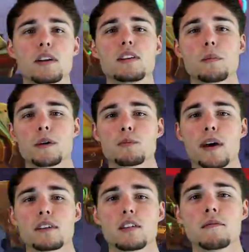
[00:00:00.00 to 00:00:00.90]
it into
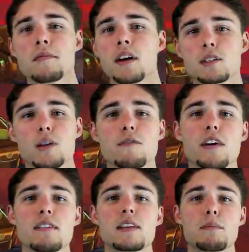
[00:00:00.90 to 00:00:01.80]
perspective, a
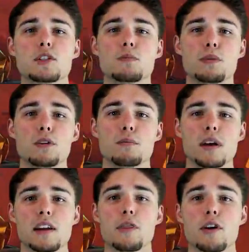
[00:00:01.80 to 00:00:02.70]
25 damage
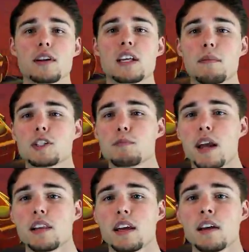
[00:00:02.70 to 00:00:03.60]
boop and a 30 damage
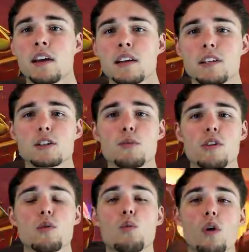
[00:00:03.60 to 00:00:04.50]
melee deals more than